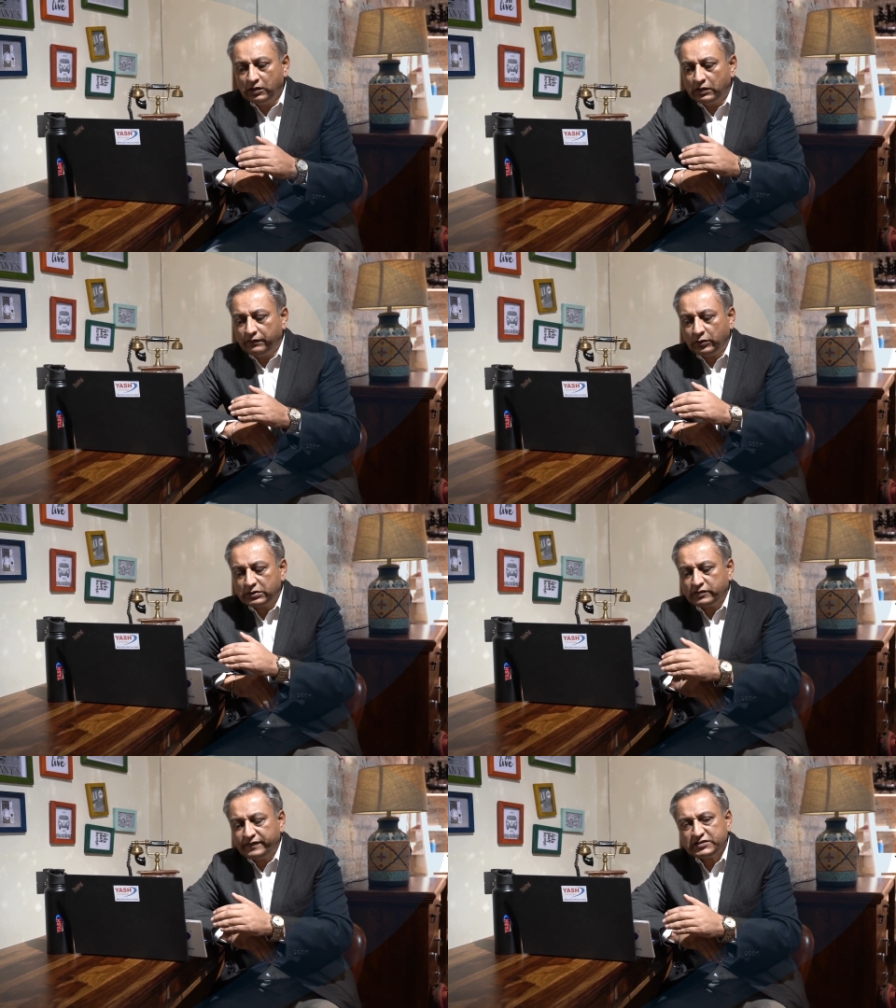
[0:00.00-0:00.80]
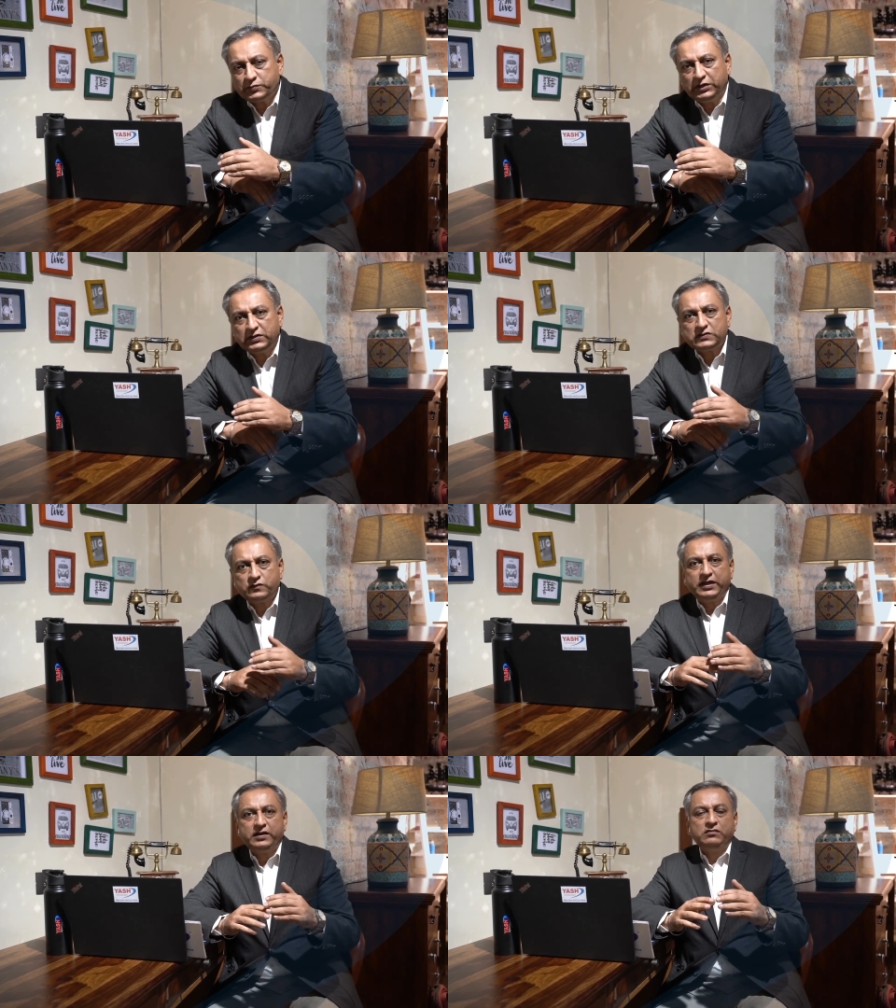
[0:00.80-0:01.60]
We also have experts
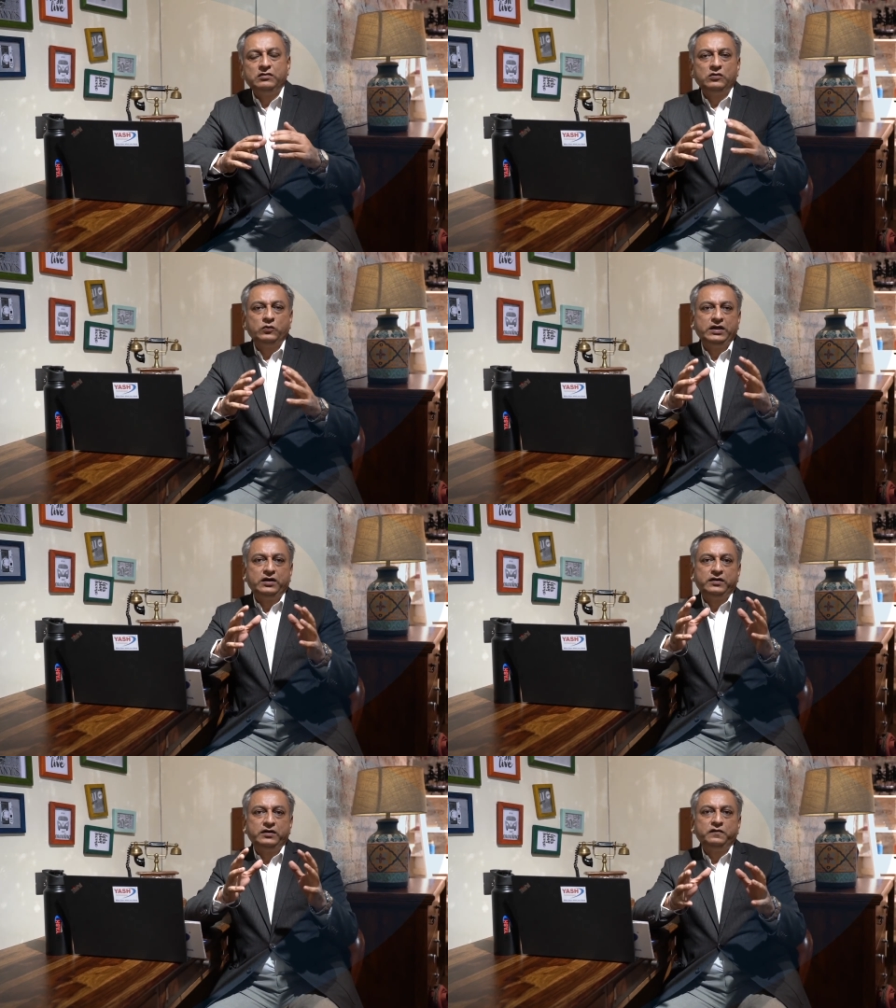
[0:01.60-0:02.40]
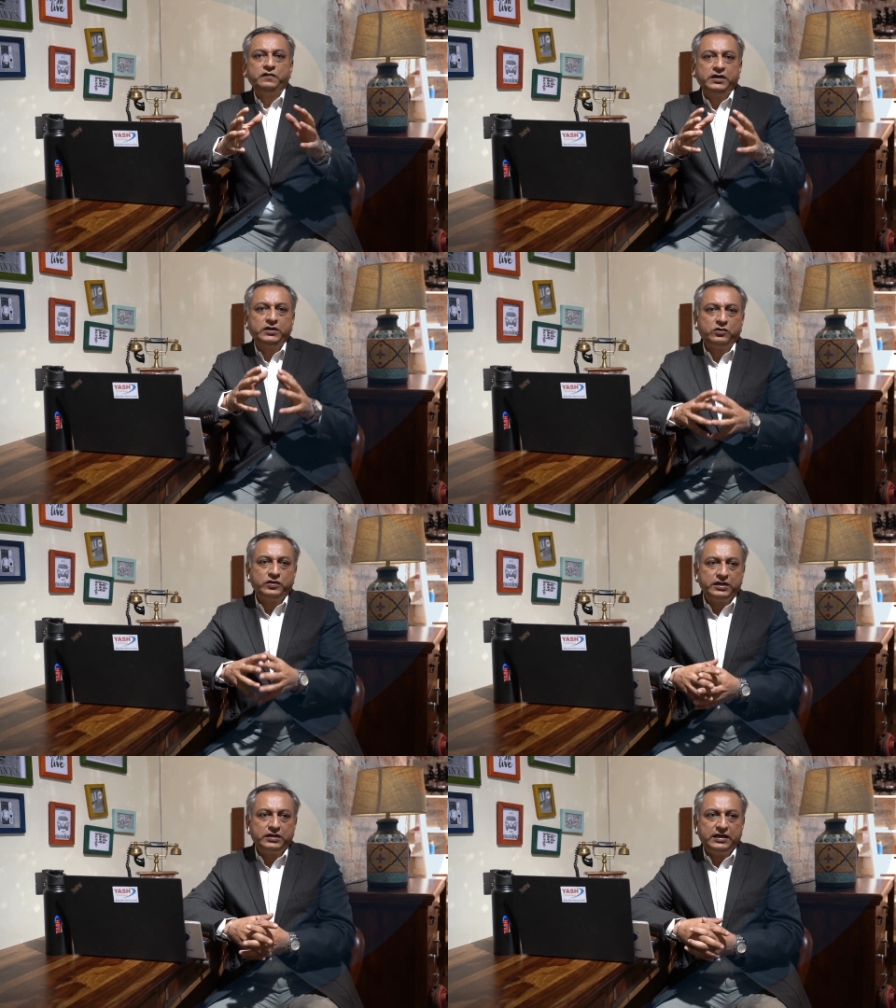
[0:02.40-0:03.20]
where we identify your
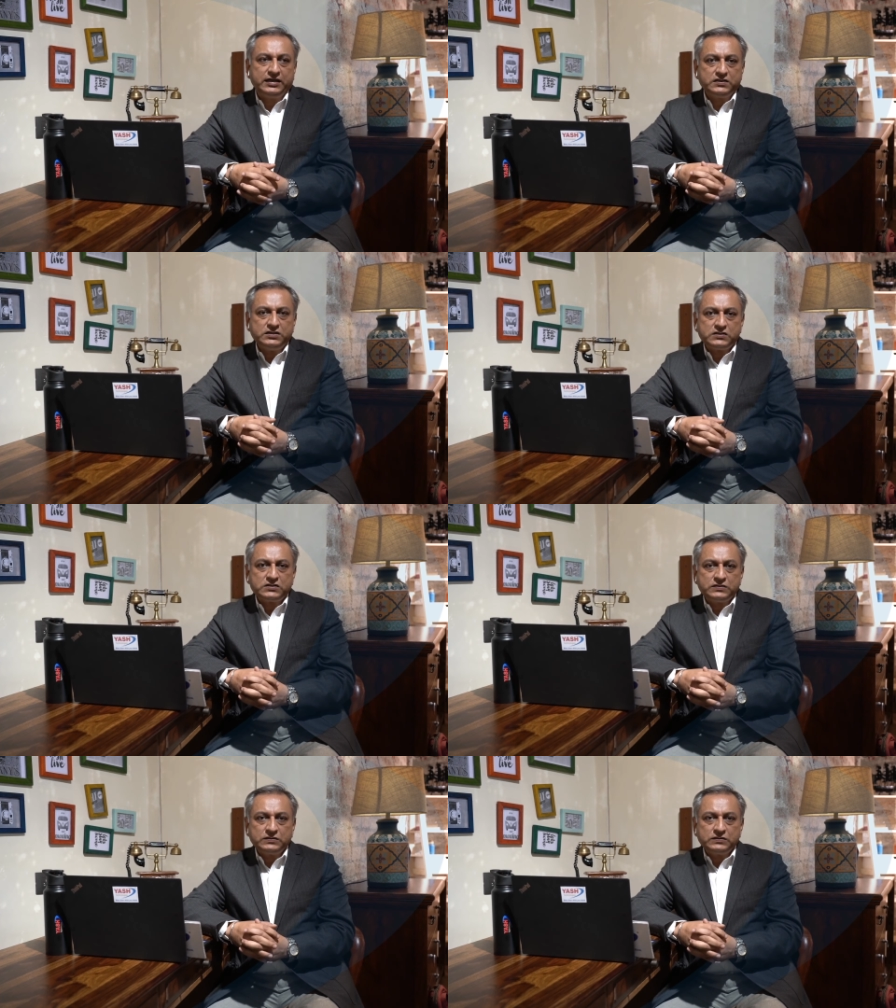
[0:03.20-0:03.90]
critical assets.